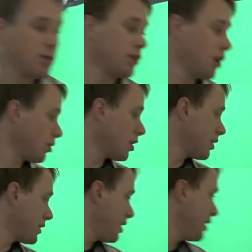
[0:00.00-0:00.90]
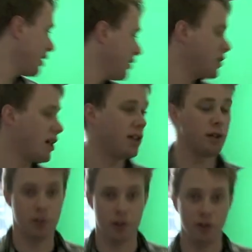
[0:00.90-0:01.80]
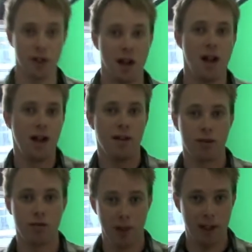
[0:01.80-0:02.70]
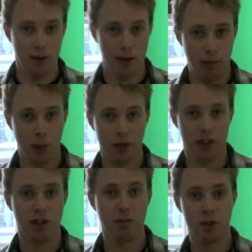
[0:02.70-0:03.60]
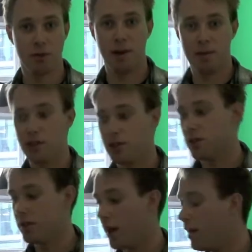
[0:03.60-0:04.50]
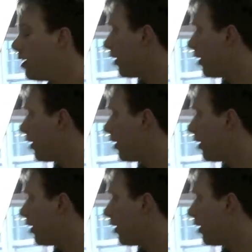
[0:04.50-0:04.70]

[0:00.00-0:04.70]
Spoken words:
so I don't cast any kind of shadow on the screen. That's really, really important. You must remember to do that